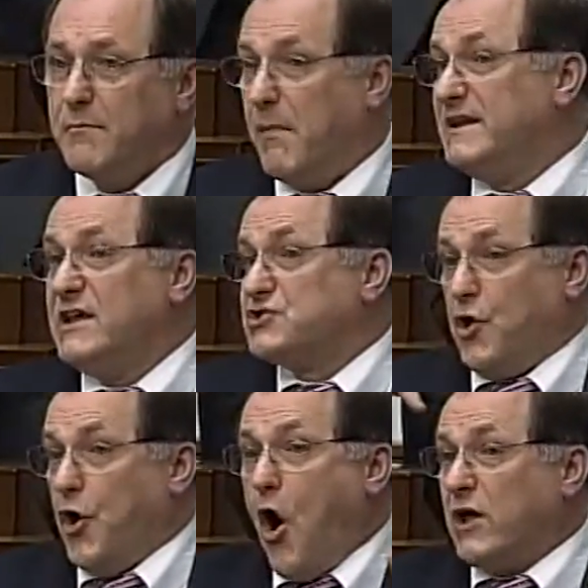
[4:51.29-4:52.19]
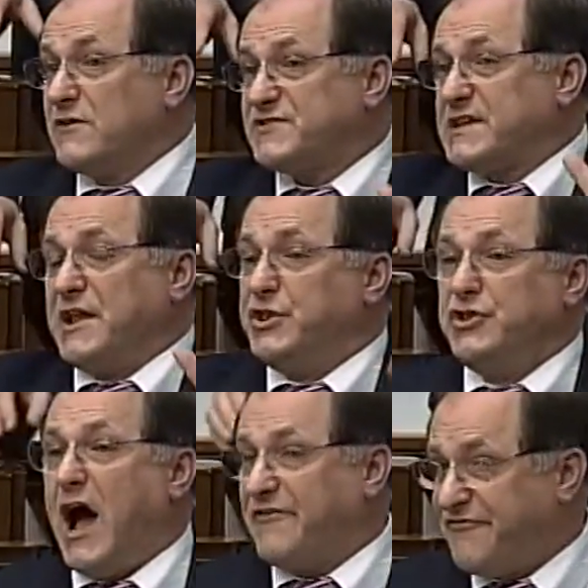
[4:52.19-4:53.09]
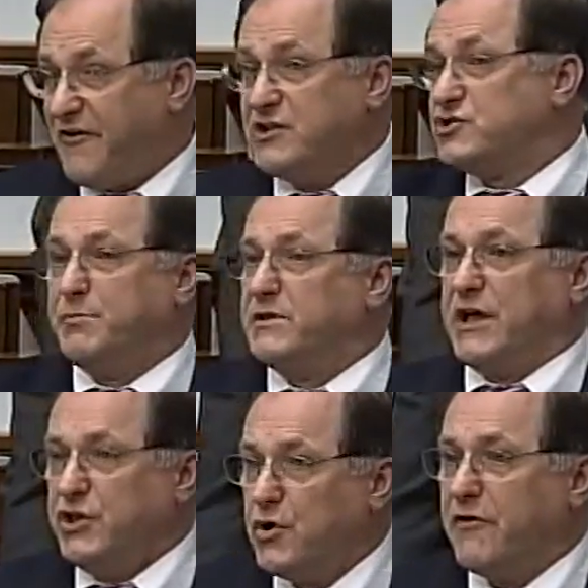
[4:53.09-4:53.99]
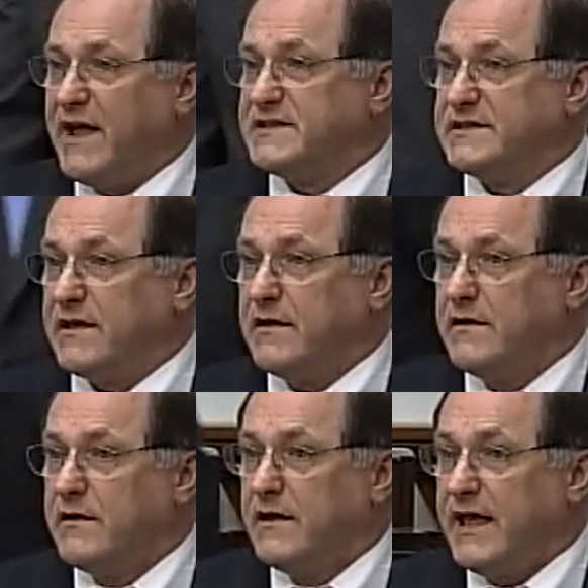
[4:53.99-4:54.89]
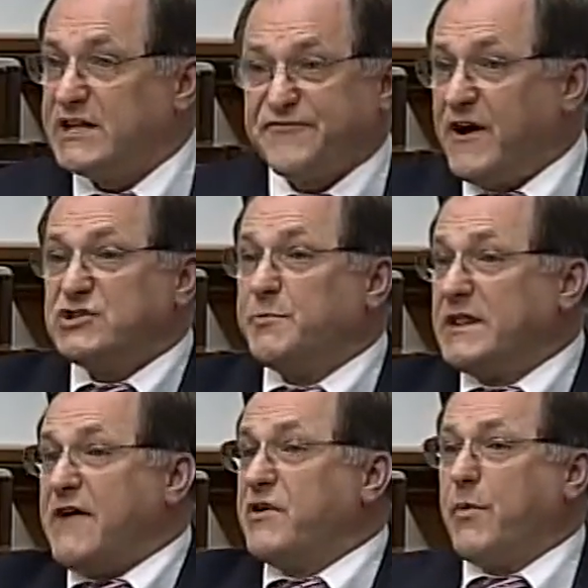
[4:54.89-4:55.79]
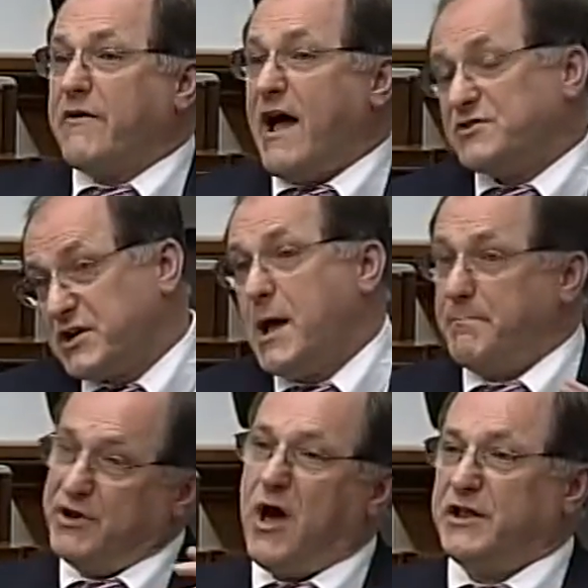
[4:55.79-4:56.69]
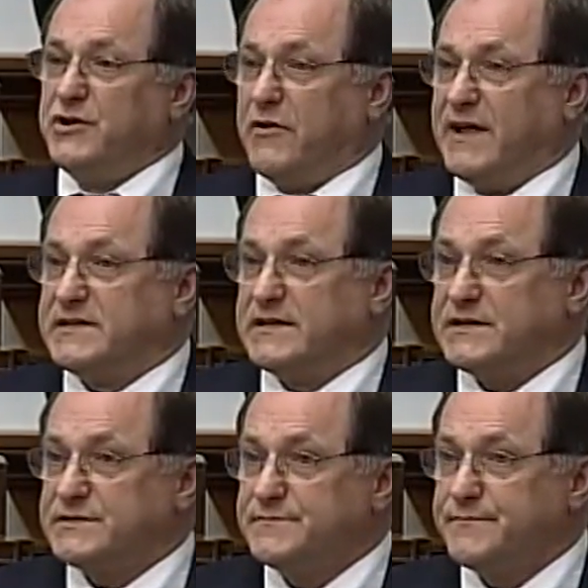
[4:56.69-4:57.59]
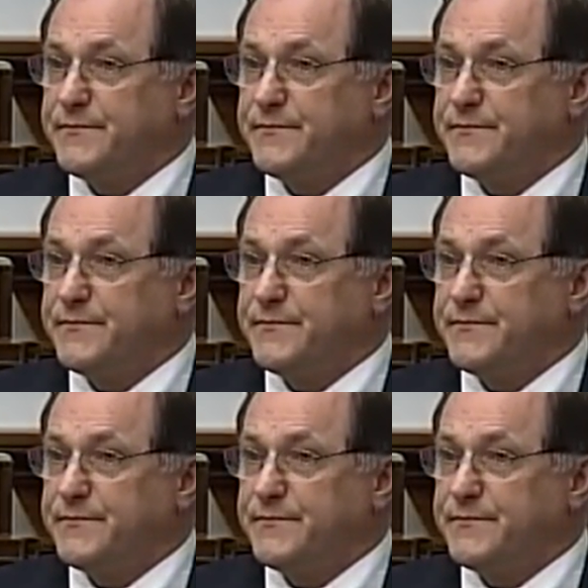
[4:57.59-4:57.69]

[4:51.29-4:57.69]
Money's all of a sudden not fungible in your entity. It's fungible everywhere else, but not in your entities.